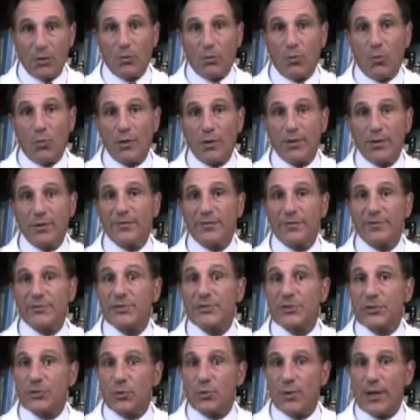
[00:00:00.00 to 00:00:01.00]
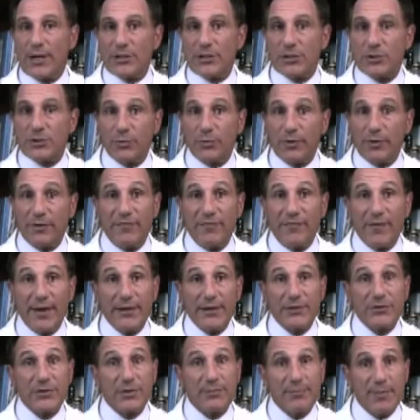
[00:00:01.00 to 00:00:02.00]
One of the situations we
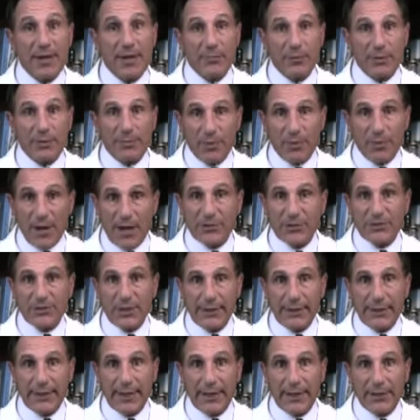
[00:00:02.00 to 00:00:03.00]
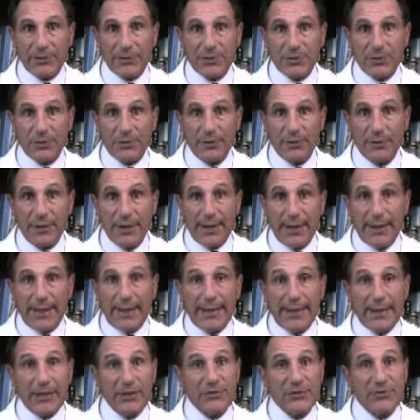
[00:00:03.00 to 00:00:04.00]
face in men with prostate cancer
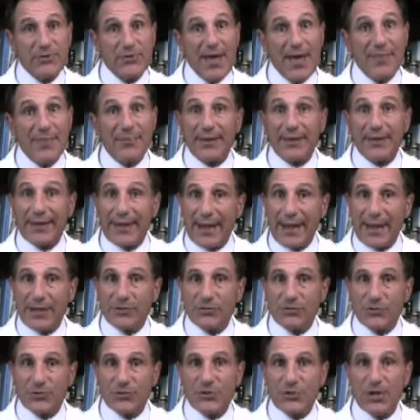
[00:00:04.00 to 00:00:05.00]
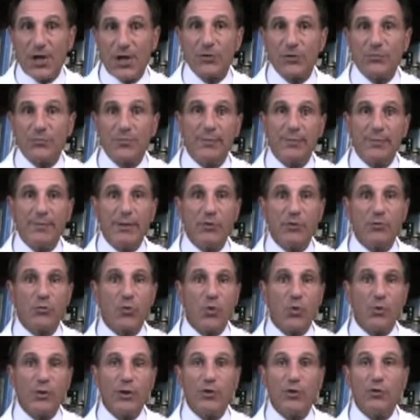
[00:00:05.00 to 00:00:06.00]
is that the cancer cells may be
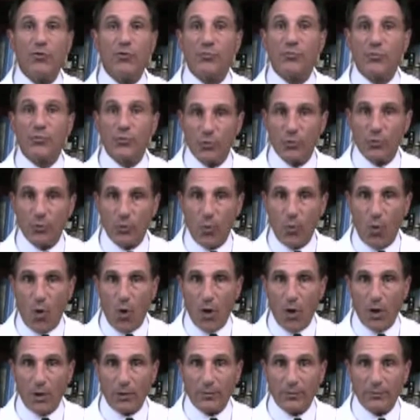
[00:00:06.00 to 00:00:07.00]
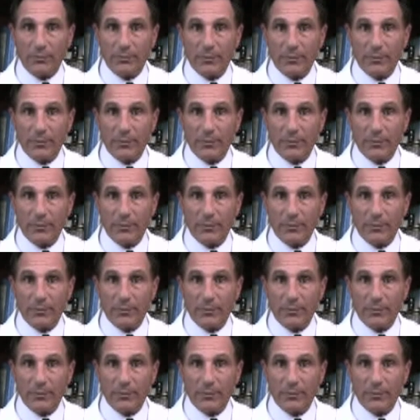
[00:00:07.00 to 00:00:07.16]
growing through the wall.